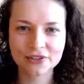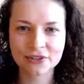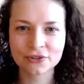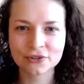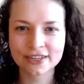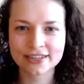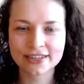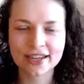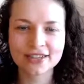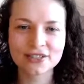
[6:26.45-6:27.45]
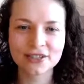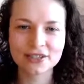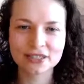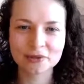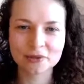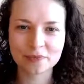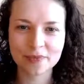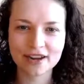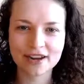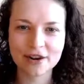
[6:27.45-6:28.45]
theory didn't seem to
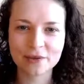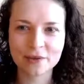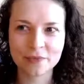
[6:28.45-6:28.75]
pan out.